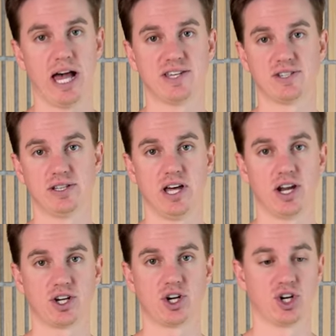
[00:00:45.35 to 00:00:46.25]
has a lot
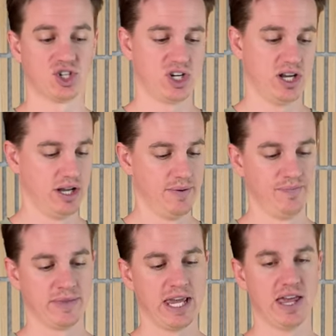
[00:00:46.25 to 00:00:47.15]
of cushion
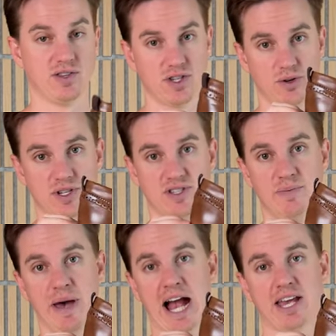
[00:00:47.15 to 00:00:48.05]
and so does the
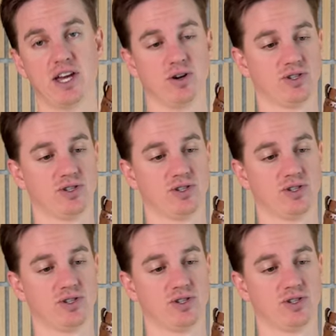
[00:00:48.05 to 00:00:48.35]
back here.